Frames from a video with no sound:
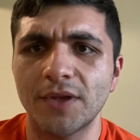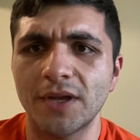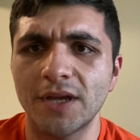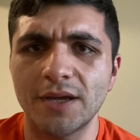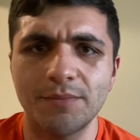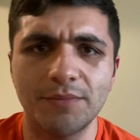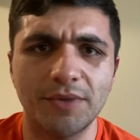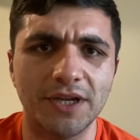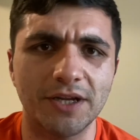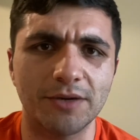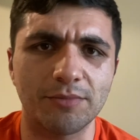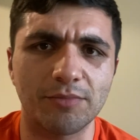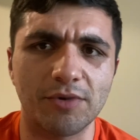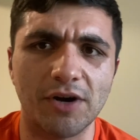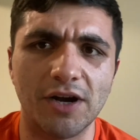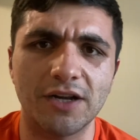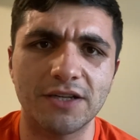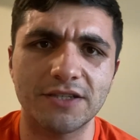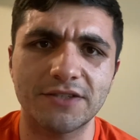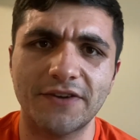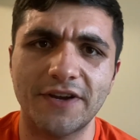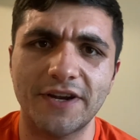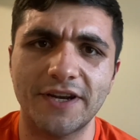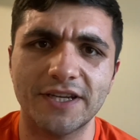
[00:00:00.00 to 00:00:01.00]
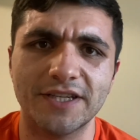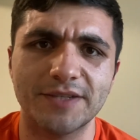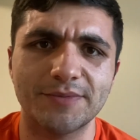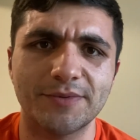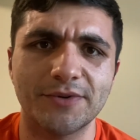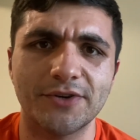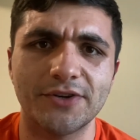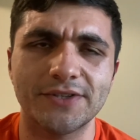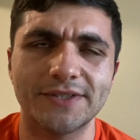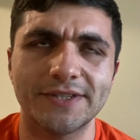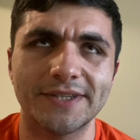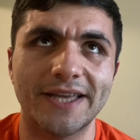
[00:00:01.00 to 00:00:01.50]
Being a Browns fan,
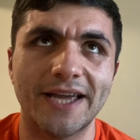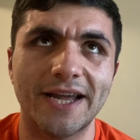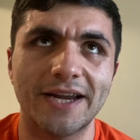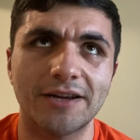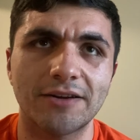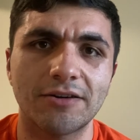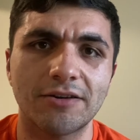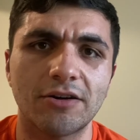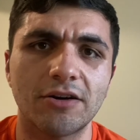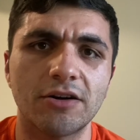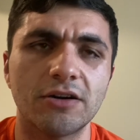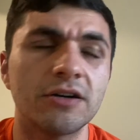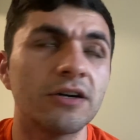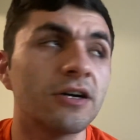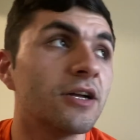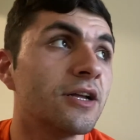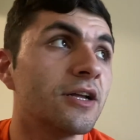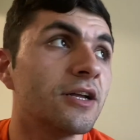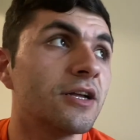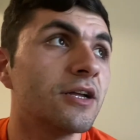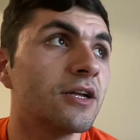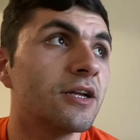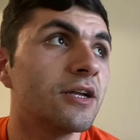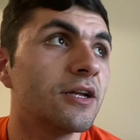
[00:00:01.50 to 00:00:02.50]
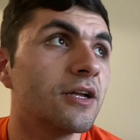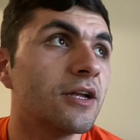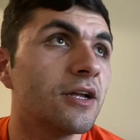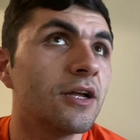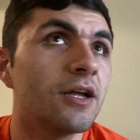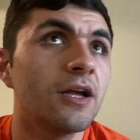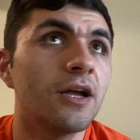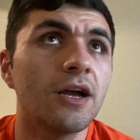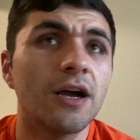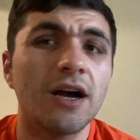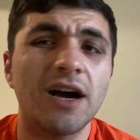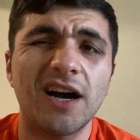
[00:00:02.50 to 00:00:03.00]
experiencing that at all.
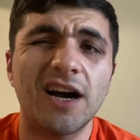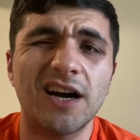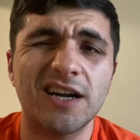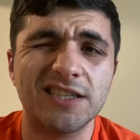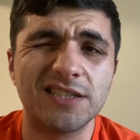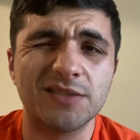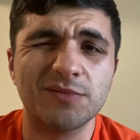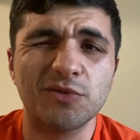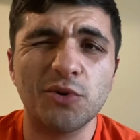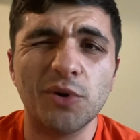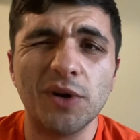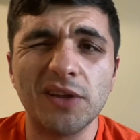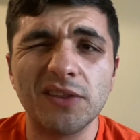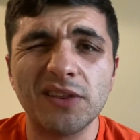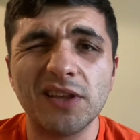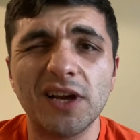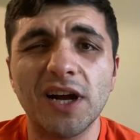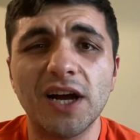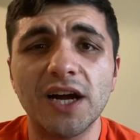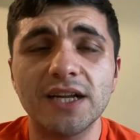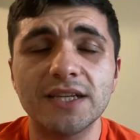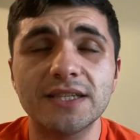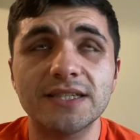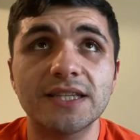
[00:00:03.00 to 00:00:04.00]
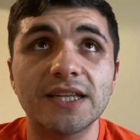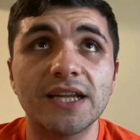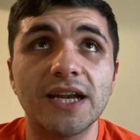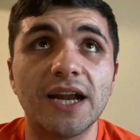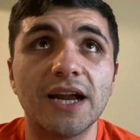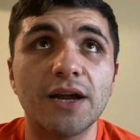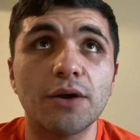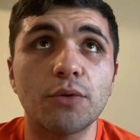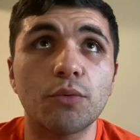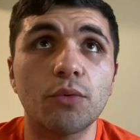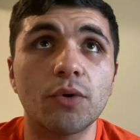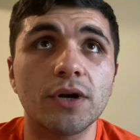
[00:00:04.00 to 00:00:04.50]
Some quick thoughts that
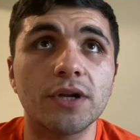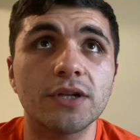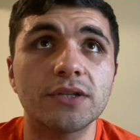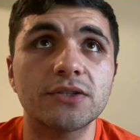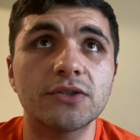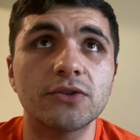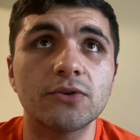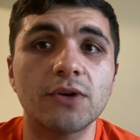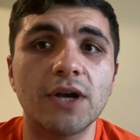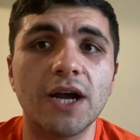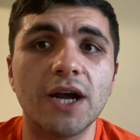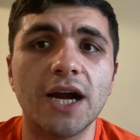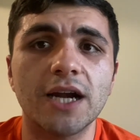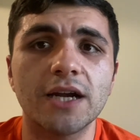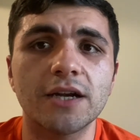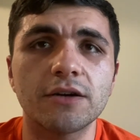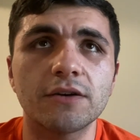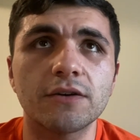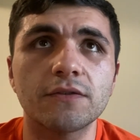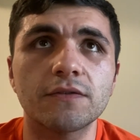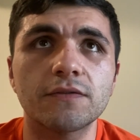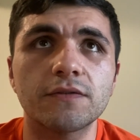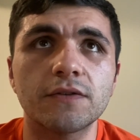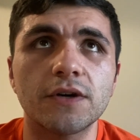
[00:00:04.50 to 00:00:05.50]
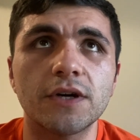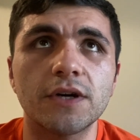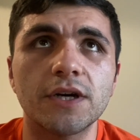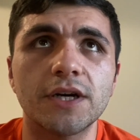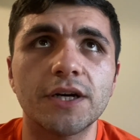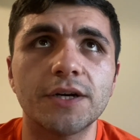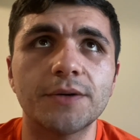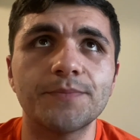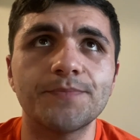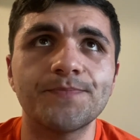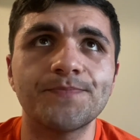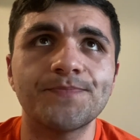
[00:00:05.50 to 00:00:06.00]
I wanted to kind of
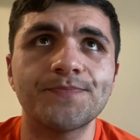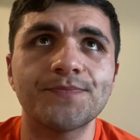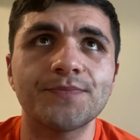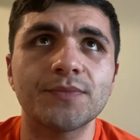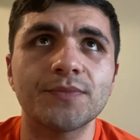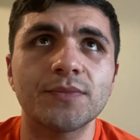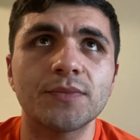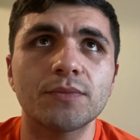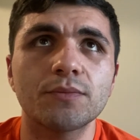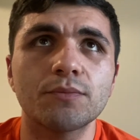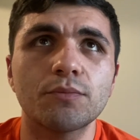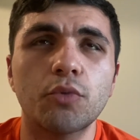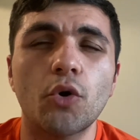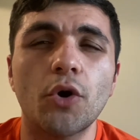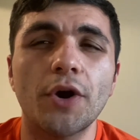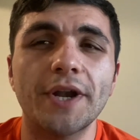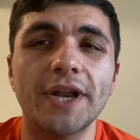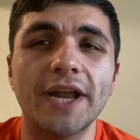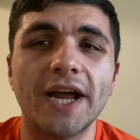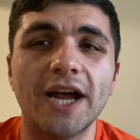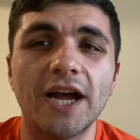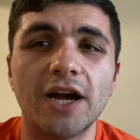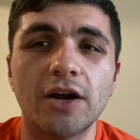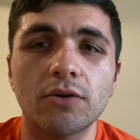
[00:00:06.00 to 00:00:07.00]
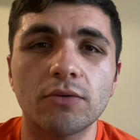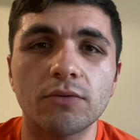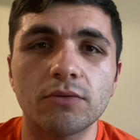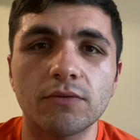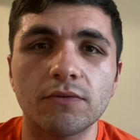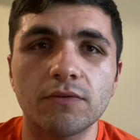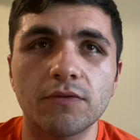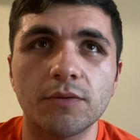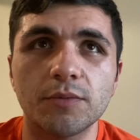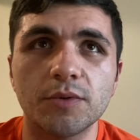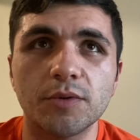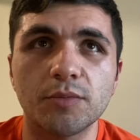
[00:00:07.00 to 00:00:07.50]
point out
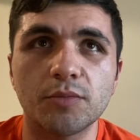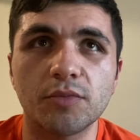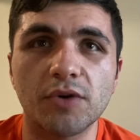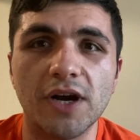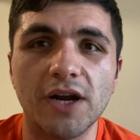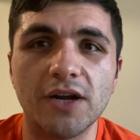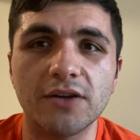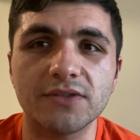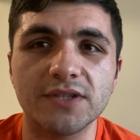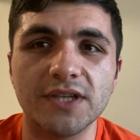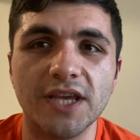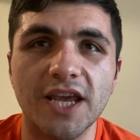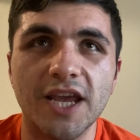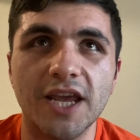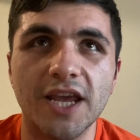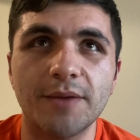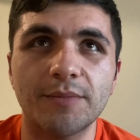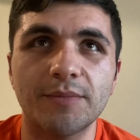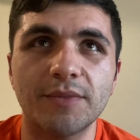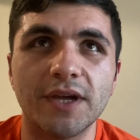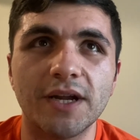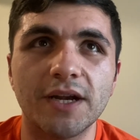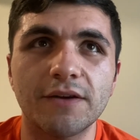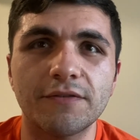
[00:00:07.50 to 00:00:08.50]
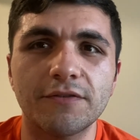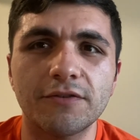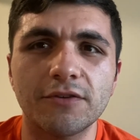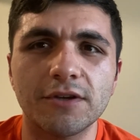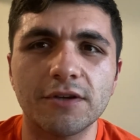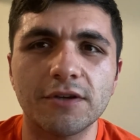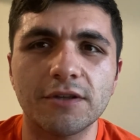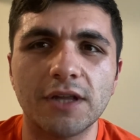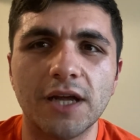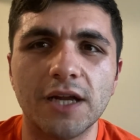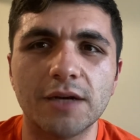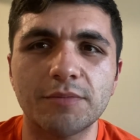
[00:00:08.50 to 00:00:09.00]
from the Browns game that I feel like a
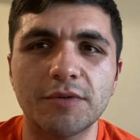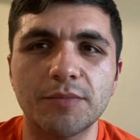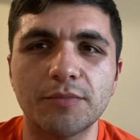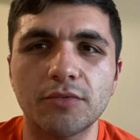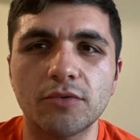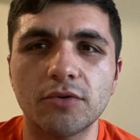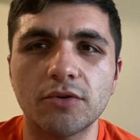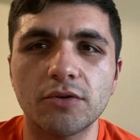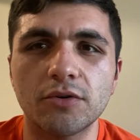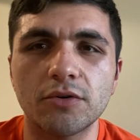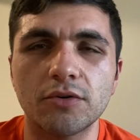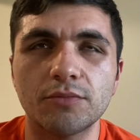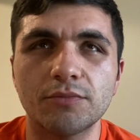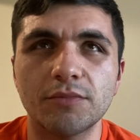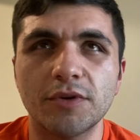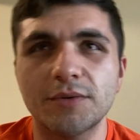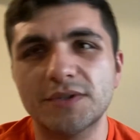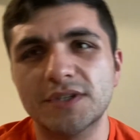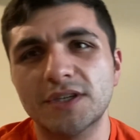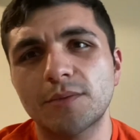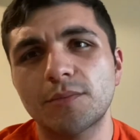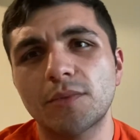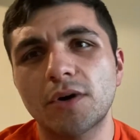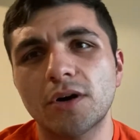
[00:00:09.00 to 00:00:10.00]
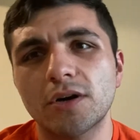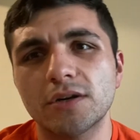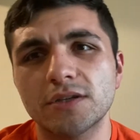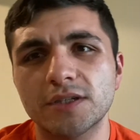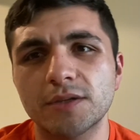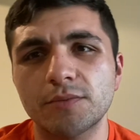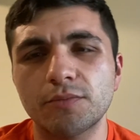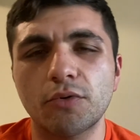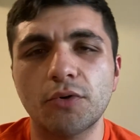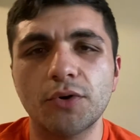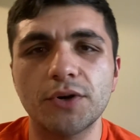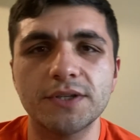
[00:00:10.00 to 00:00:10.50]
lot of people, maybe some
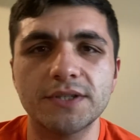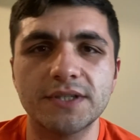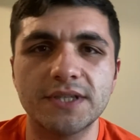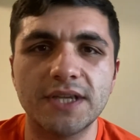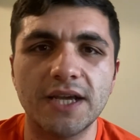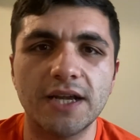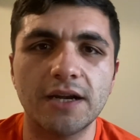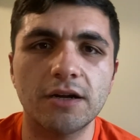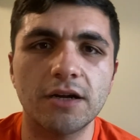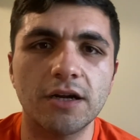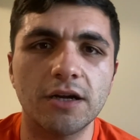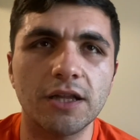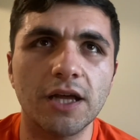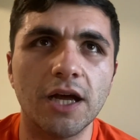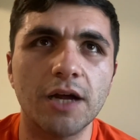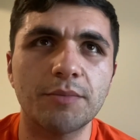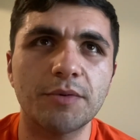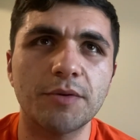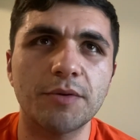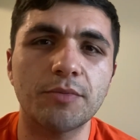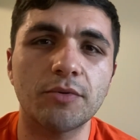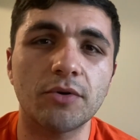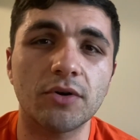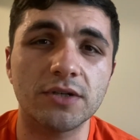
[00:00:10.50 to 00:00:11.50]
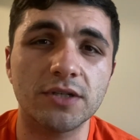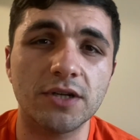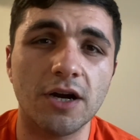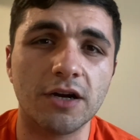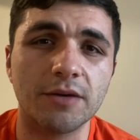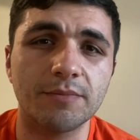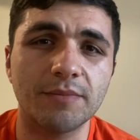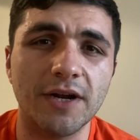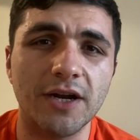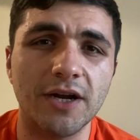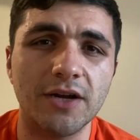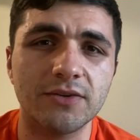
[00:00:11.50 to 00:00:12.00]
points that a lot of people are
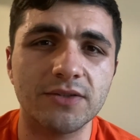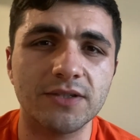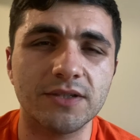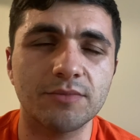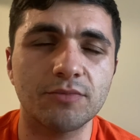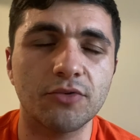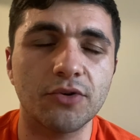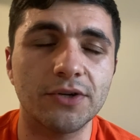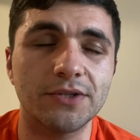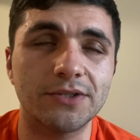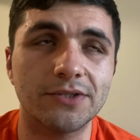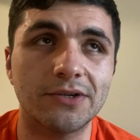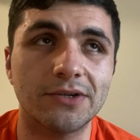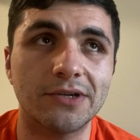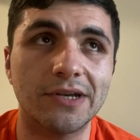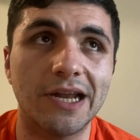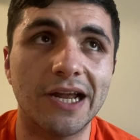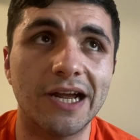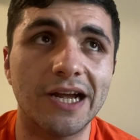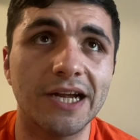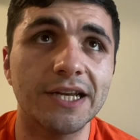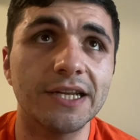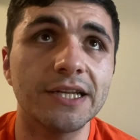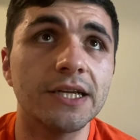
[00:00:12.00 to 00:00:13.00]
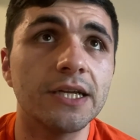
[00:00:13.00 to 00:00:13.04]
talking about, some points are not.